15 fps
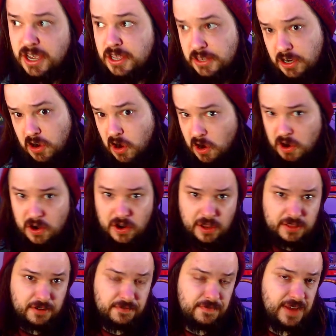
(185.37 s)
There are
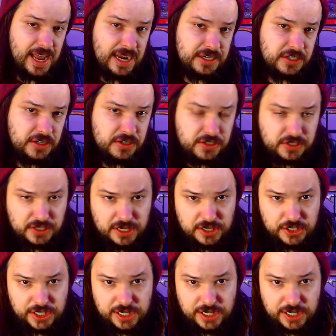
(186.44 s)
other factors such